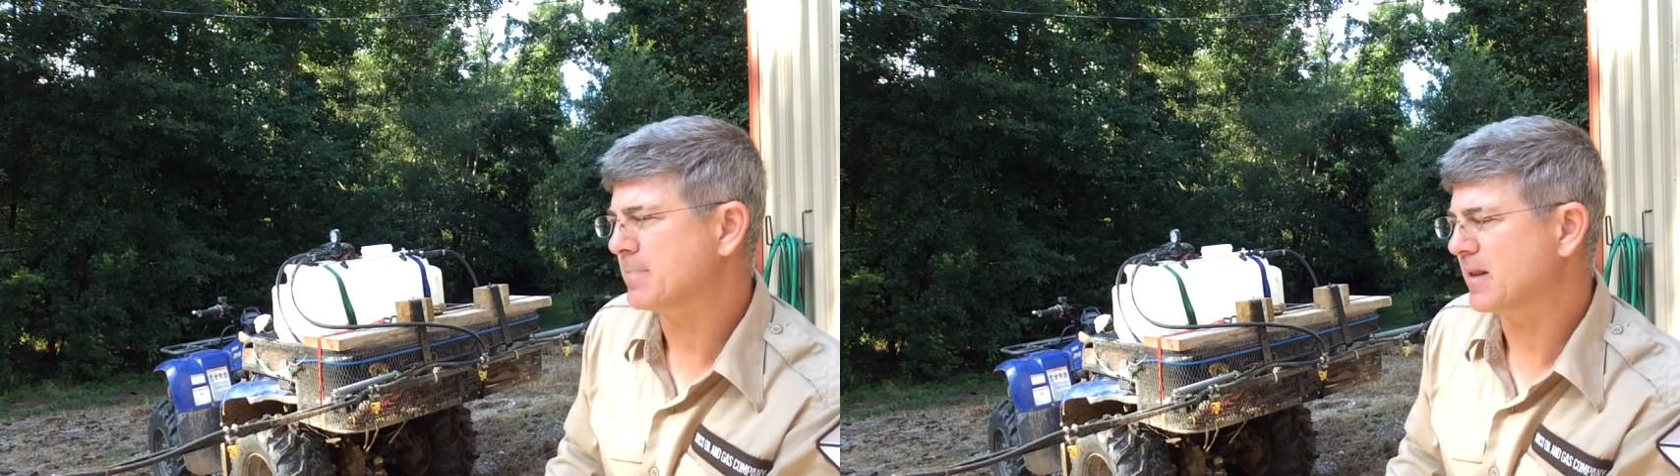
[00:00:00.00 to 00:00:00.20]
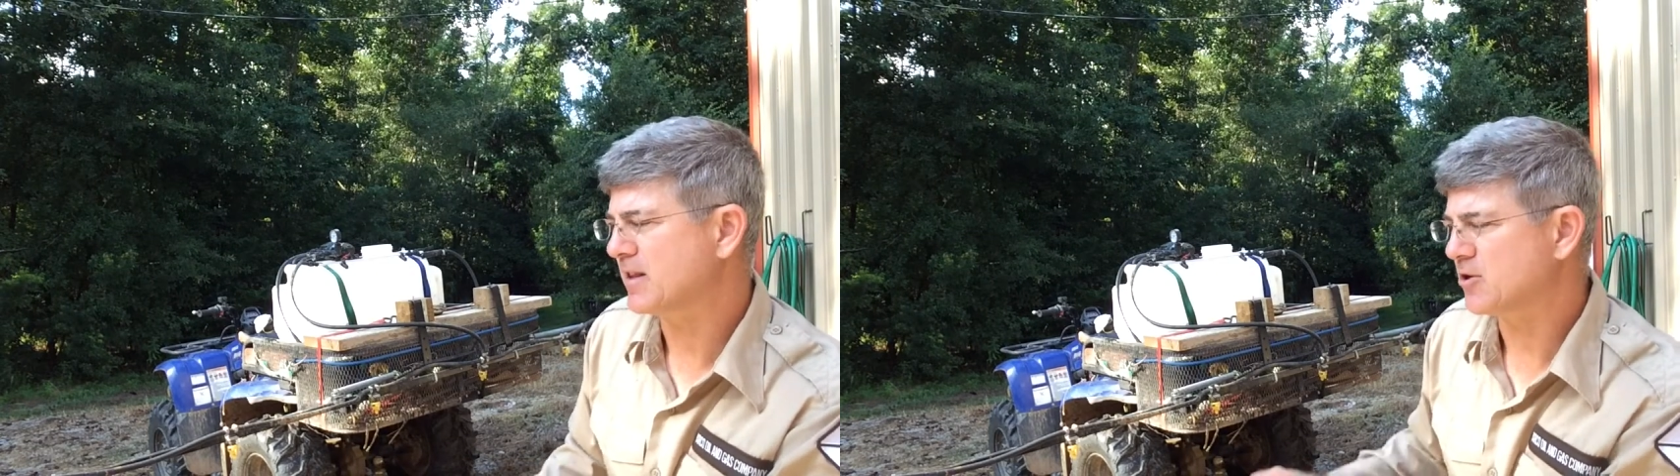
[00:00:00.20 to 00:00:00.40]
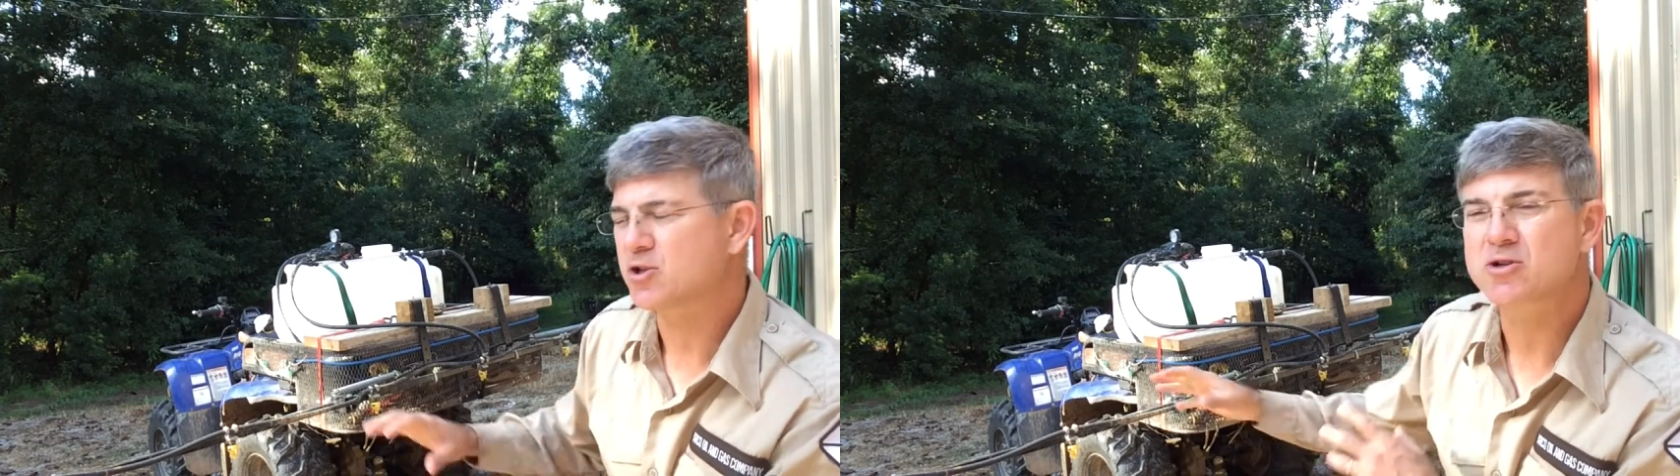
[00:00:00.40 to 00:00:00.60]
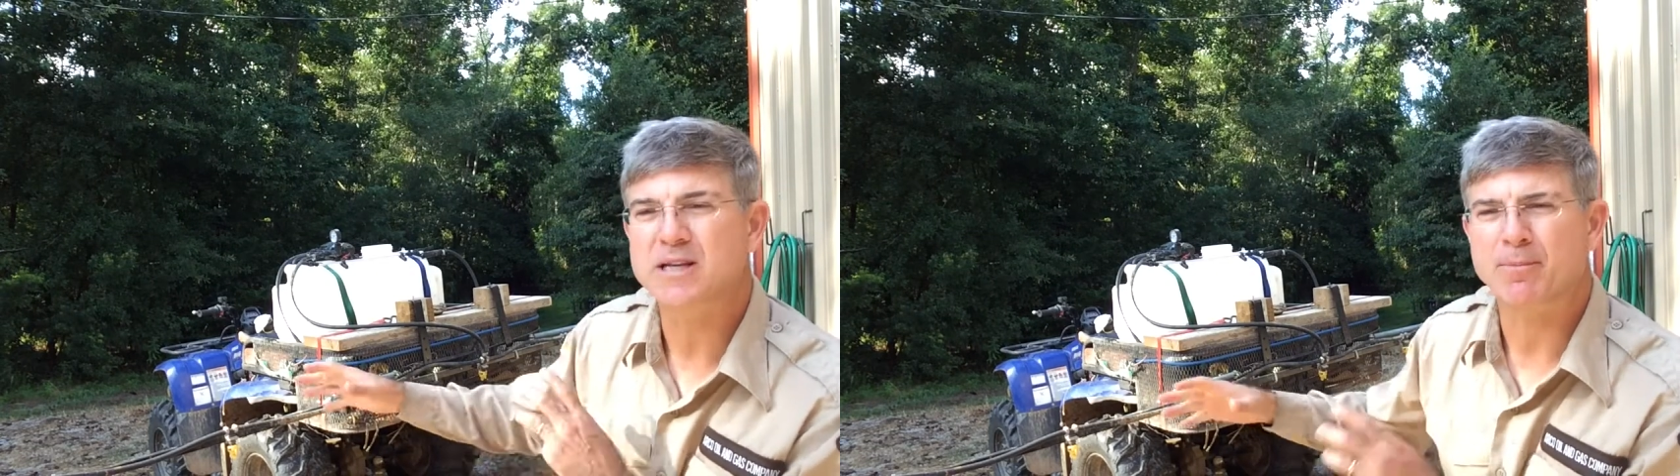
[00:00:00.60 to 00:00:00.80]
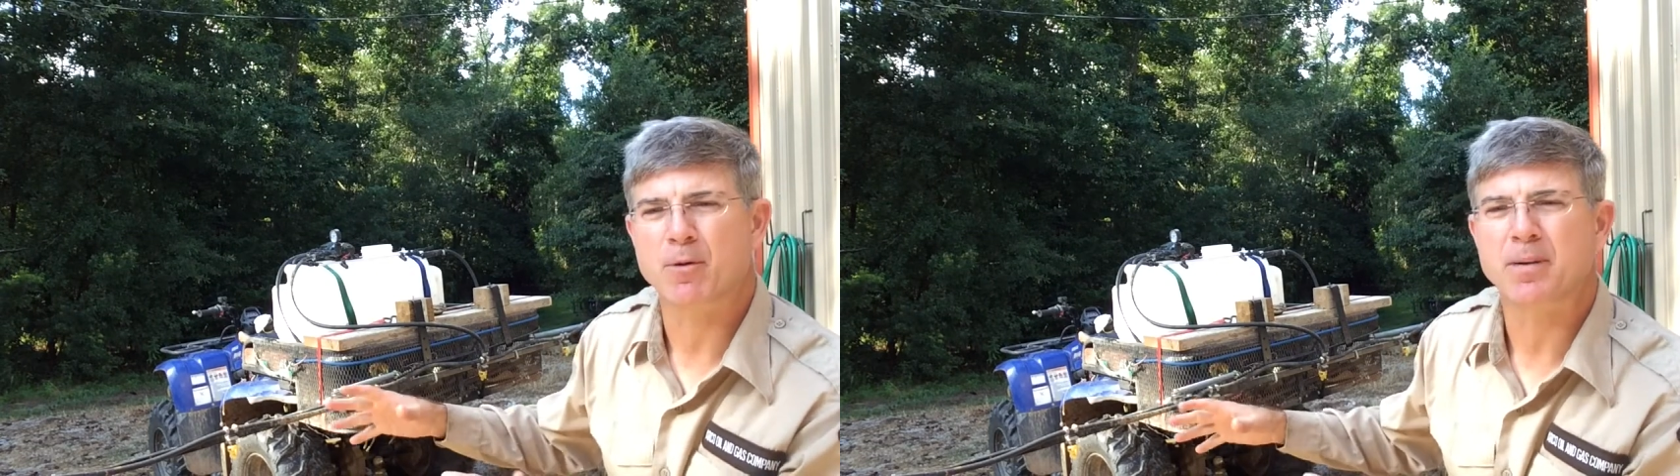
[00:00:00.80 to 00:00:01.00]
they're 2
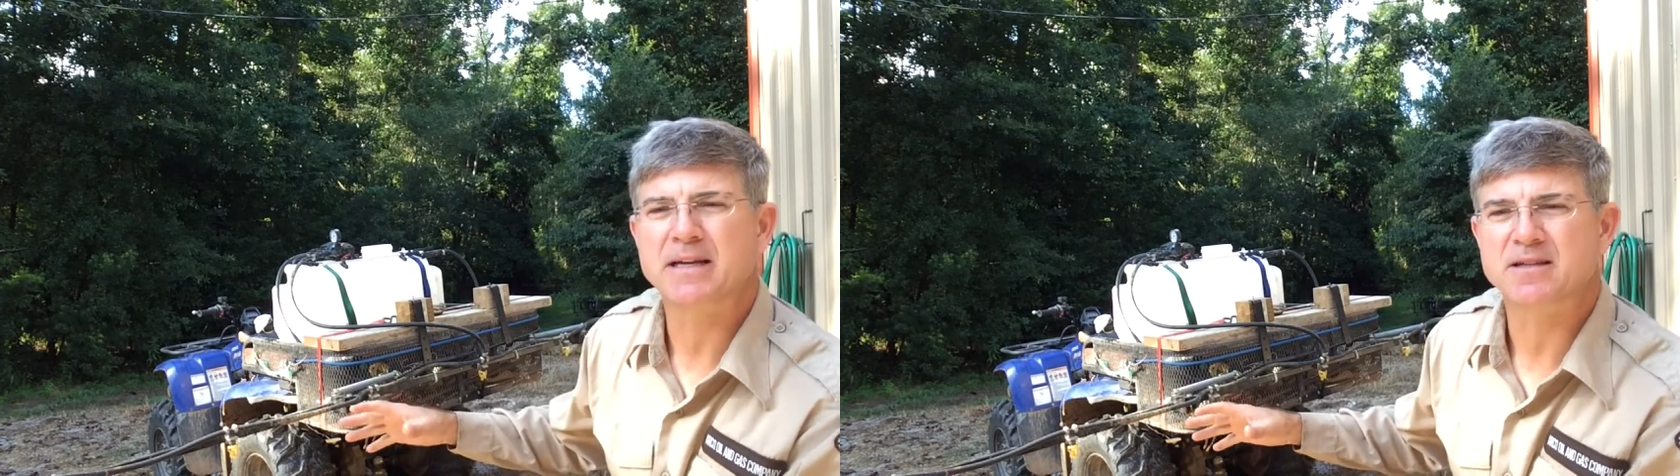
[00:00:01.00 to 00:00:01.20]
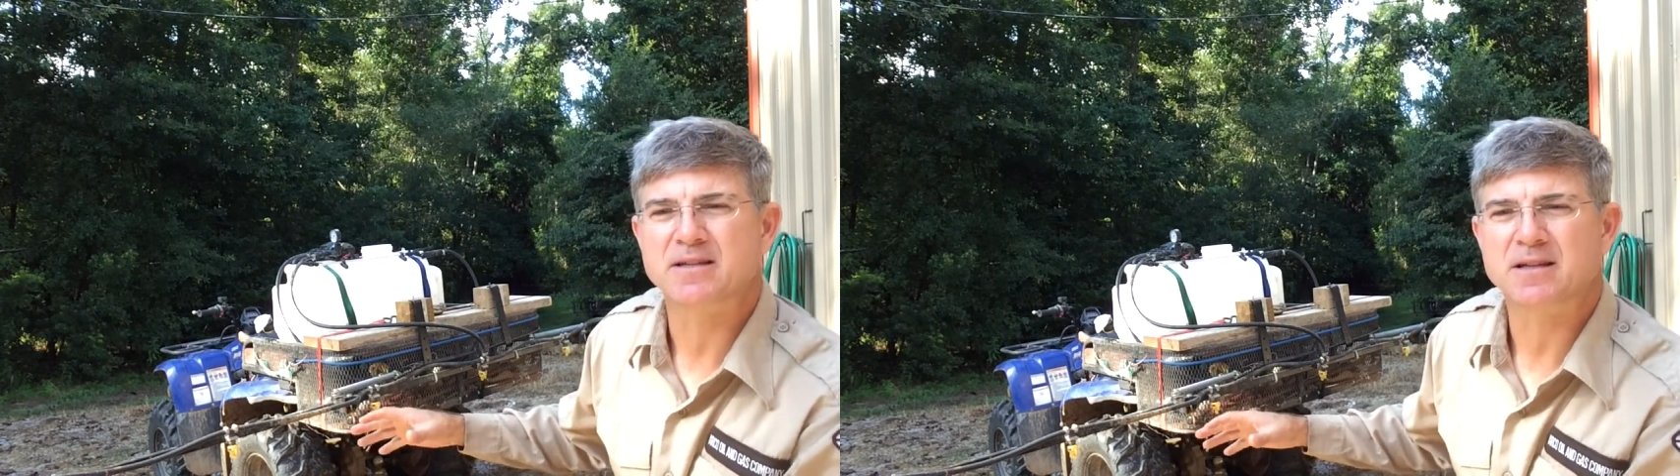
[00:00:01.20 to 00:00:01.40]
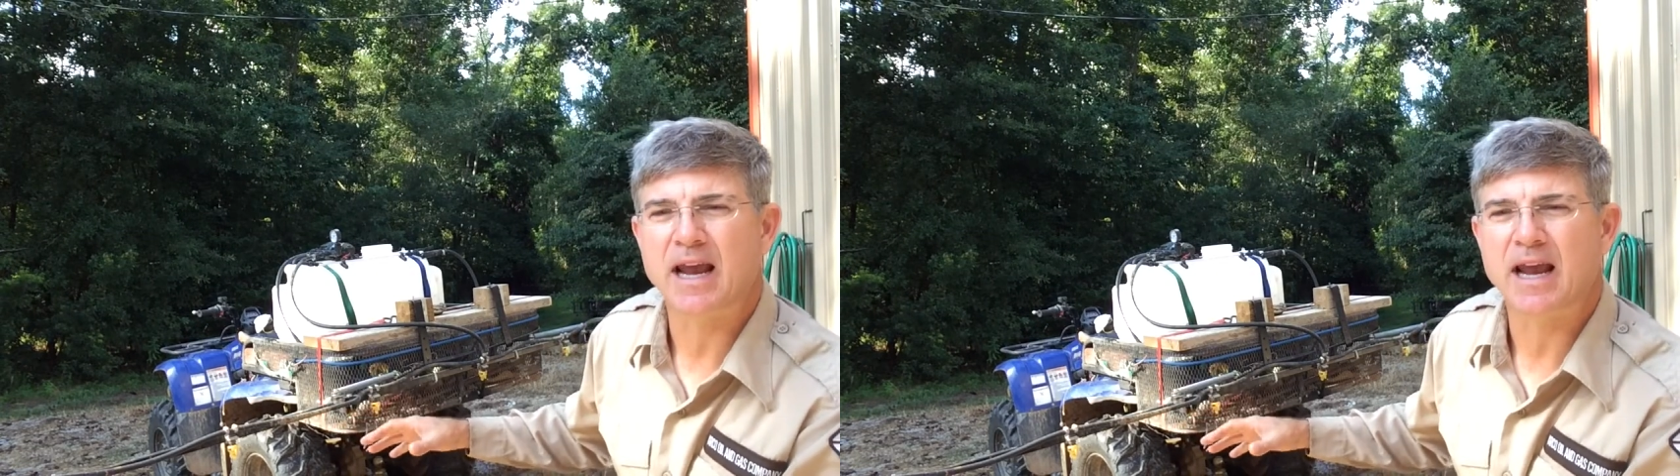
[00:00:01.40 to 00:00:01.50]
separate pieces,